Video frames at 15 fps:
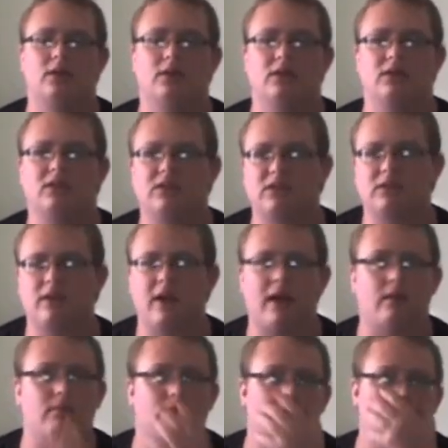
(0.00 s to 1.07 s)

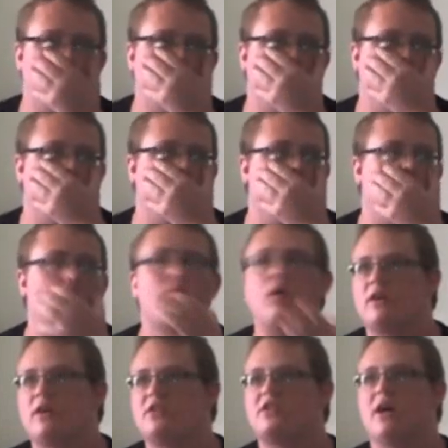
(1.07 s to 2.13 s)
And there
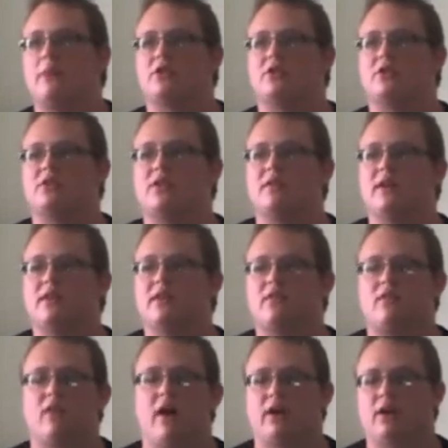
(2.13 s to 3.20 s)
are exceptions to
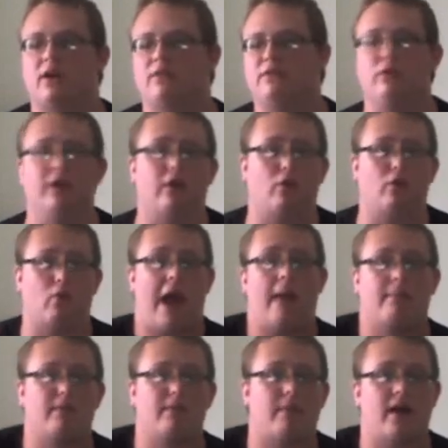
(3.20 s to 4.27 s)
this, like if you get
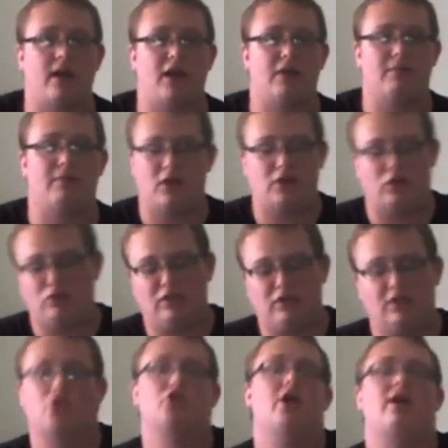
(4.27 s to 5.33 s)
grabbed by an enemy and you
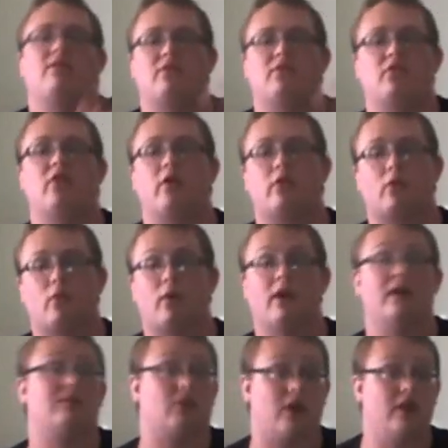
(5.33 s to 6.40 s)
need to shake the stick or
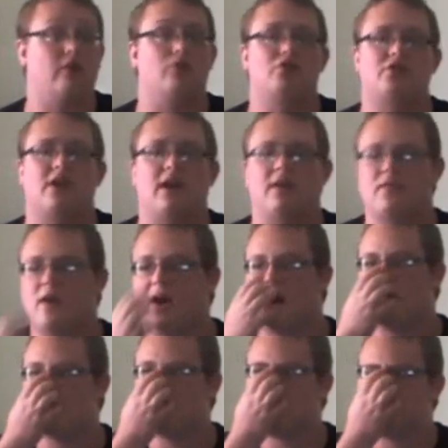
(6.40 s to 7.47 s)
whatever. I understand
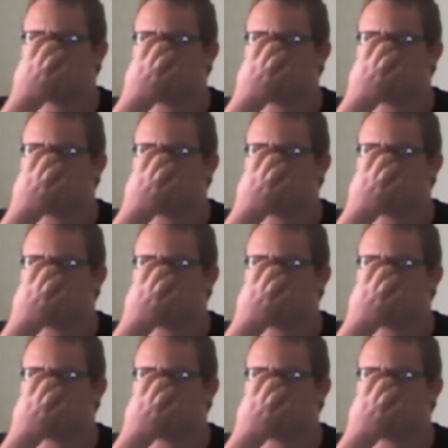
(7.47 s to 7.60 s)
that.